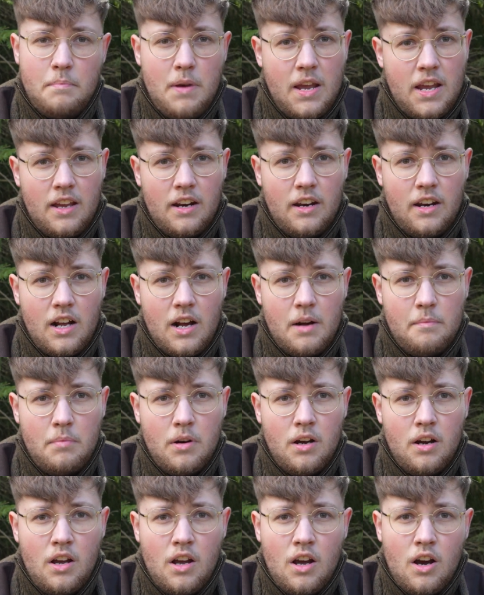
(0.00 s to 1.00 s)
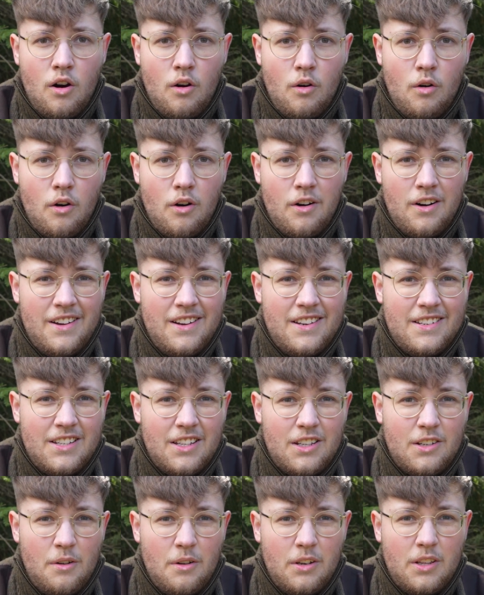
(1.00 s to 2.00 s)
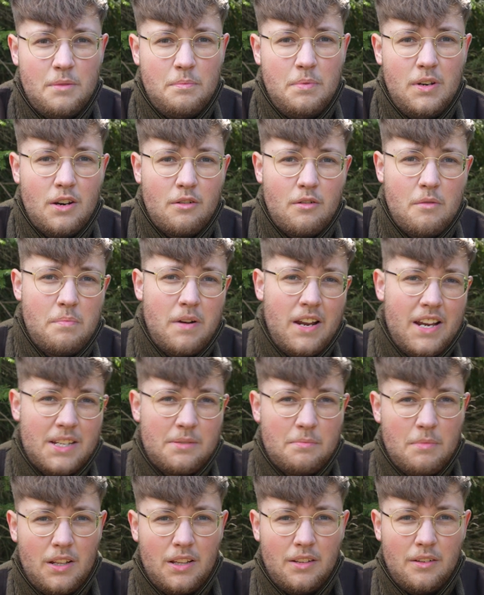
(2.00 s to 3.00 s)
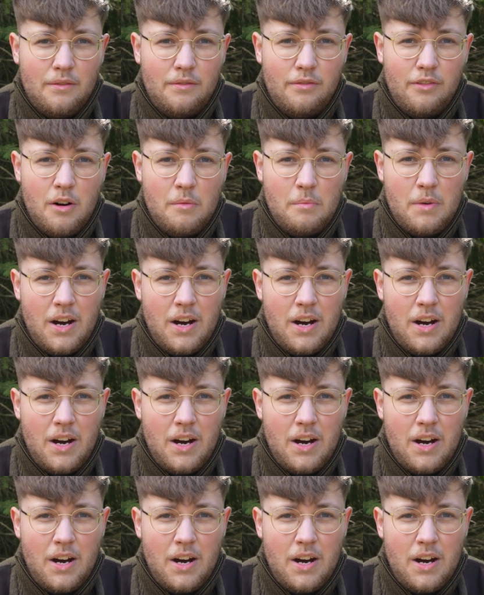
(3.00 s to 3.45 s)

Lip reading: picking it up, or is it going to be the replacement for